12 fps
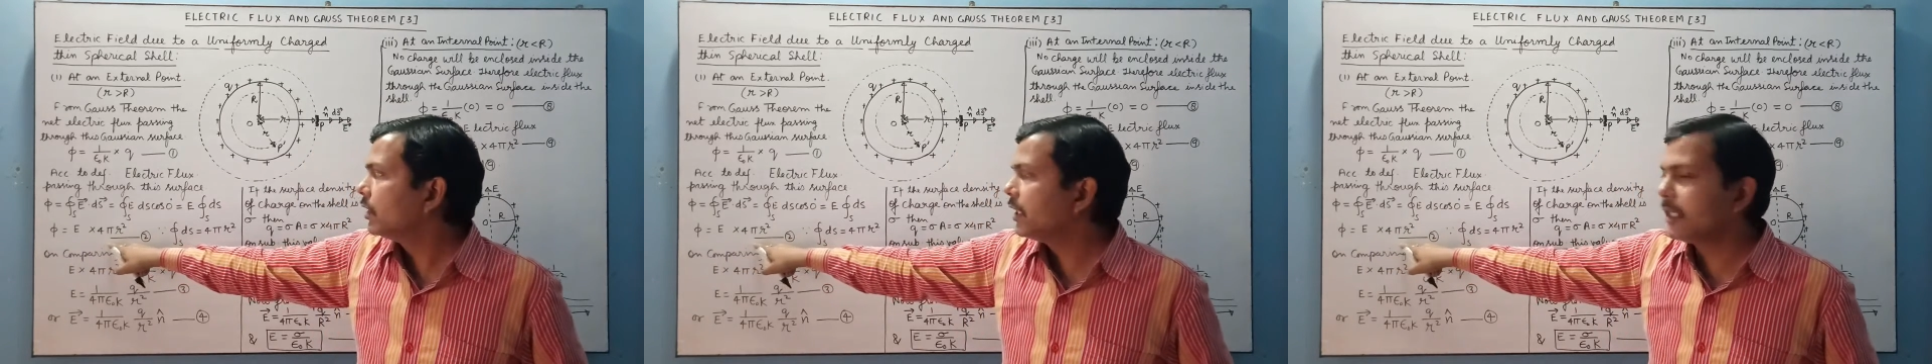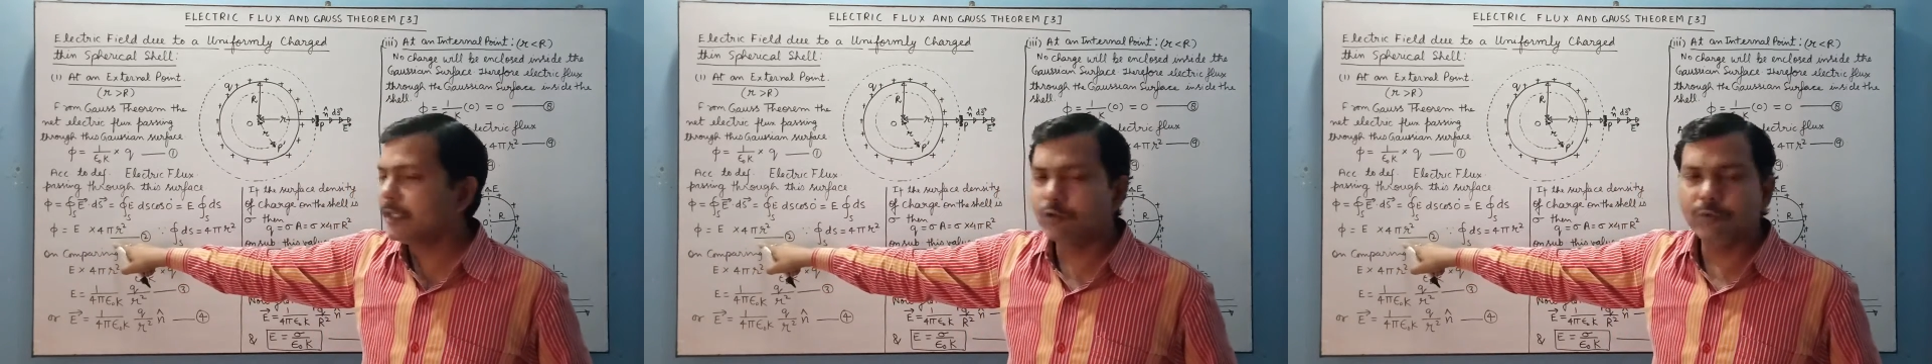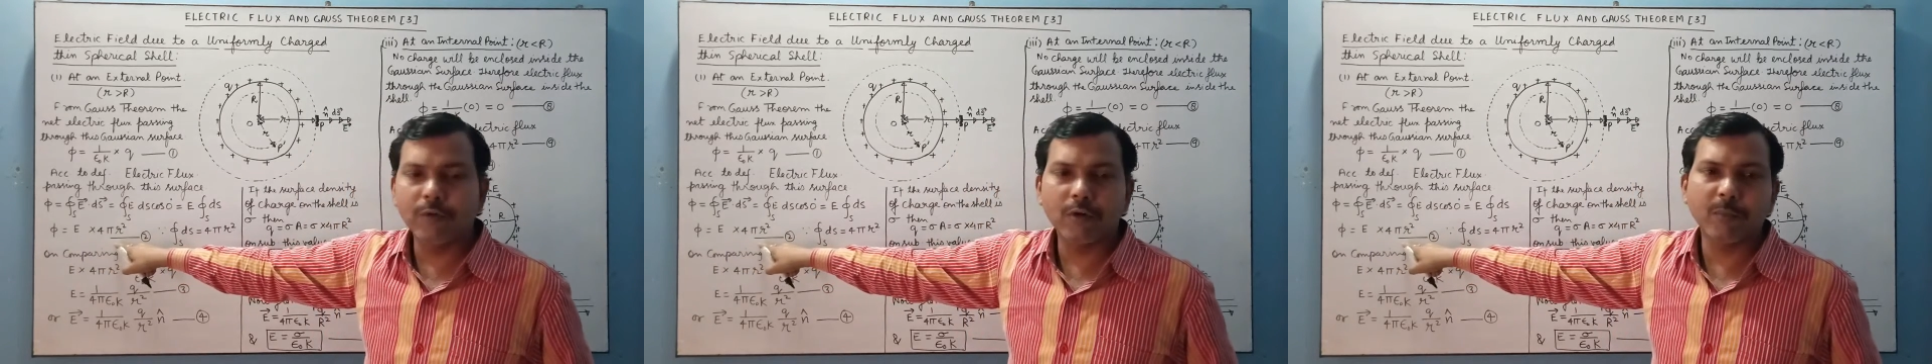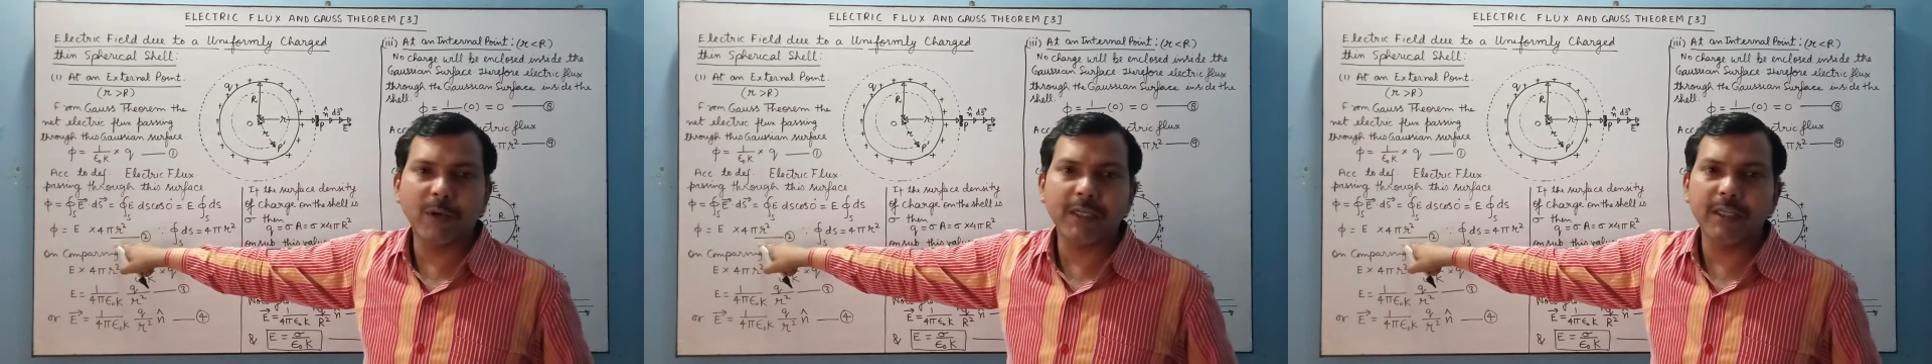E into
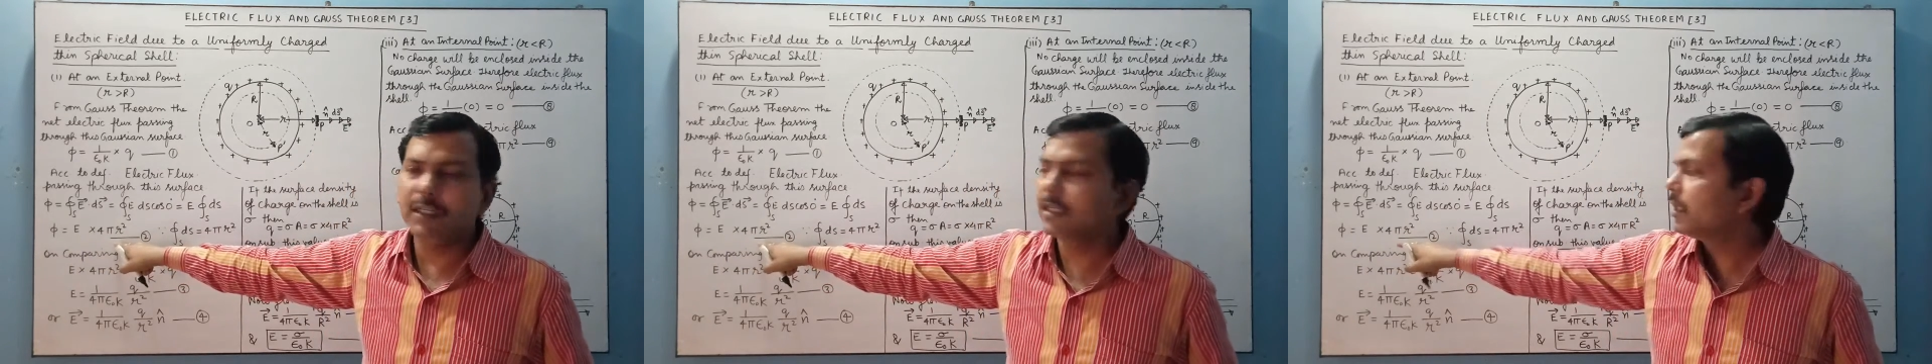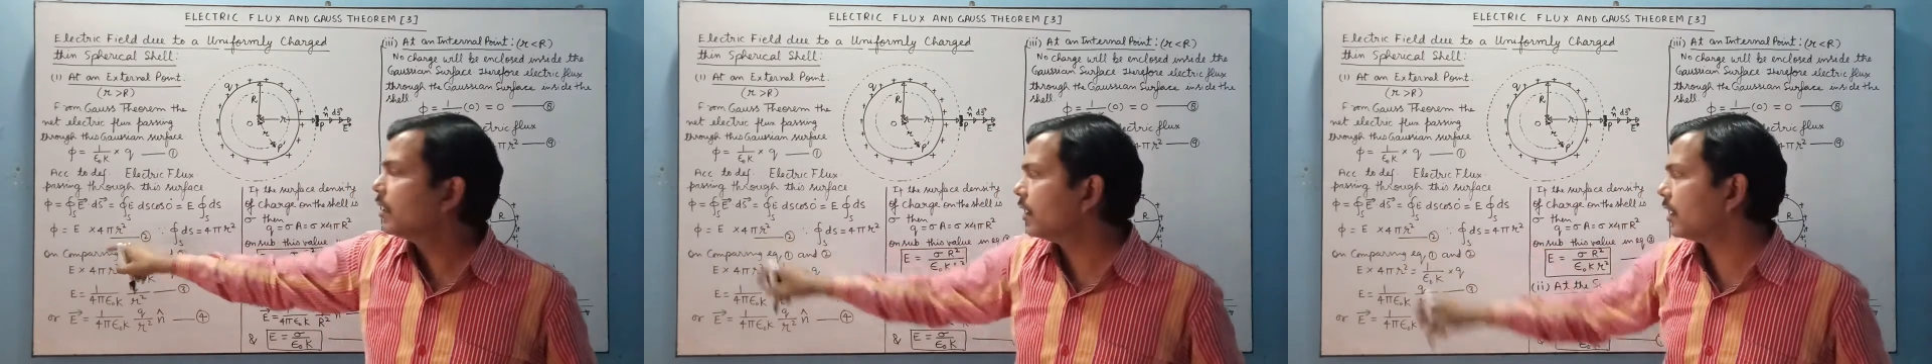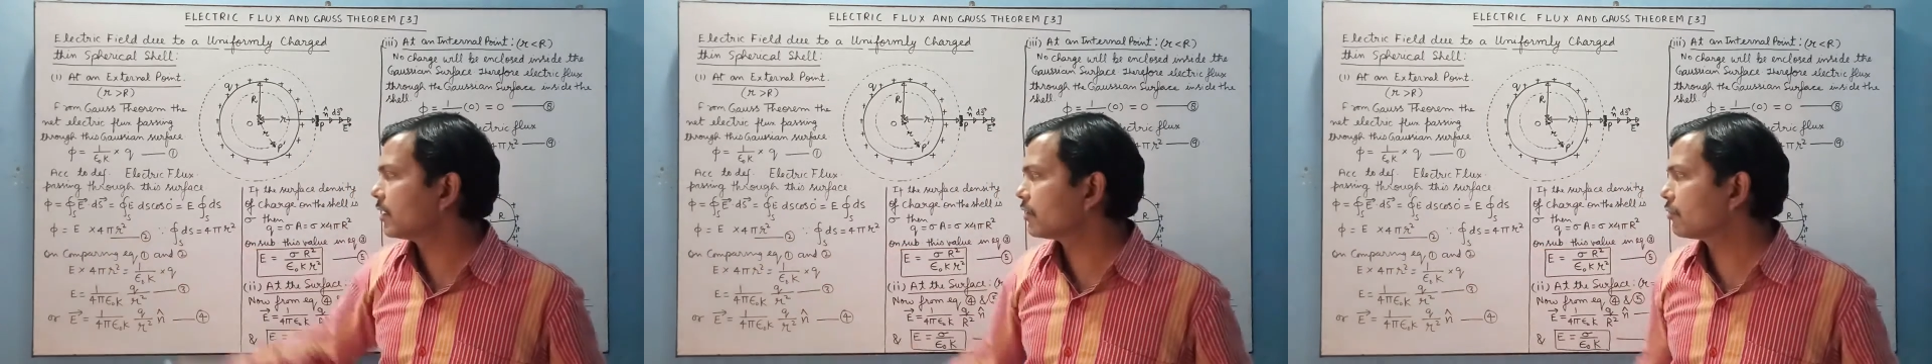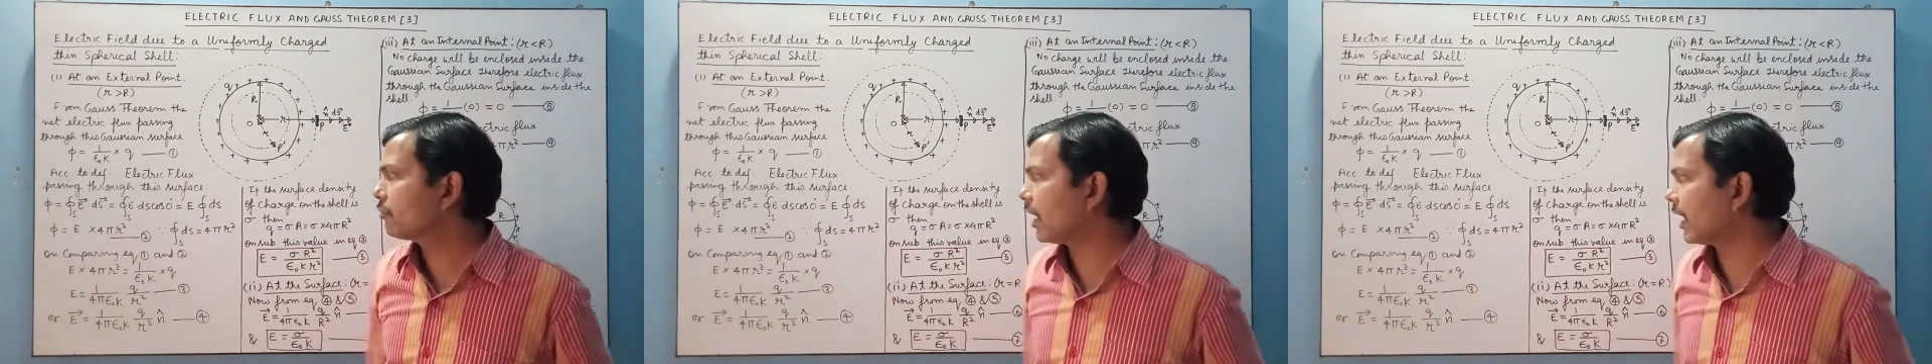4 pi r
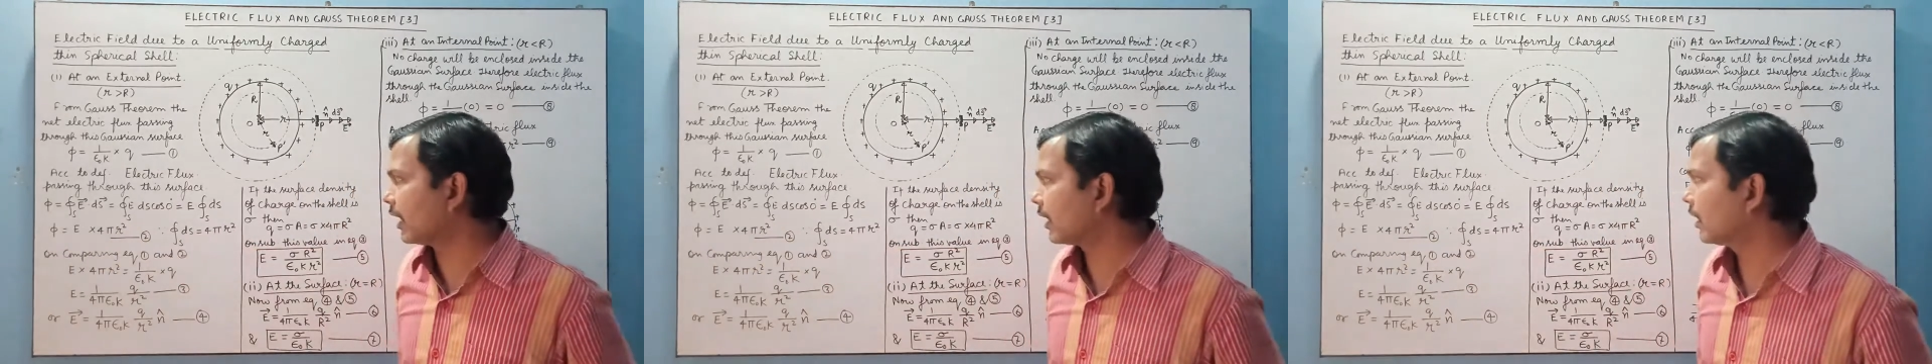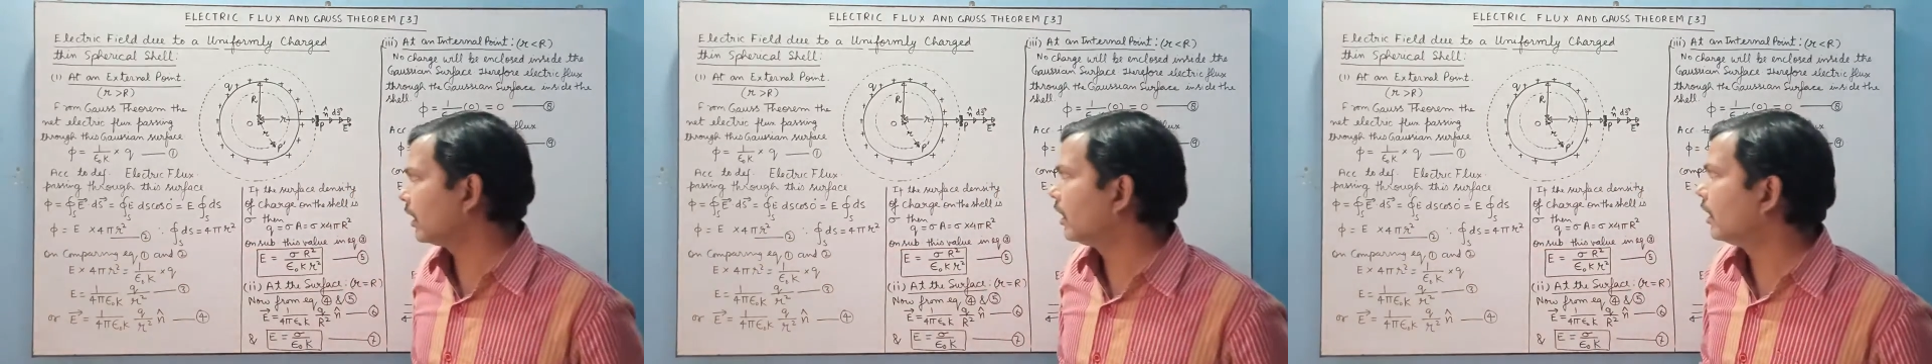square.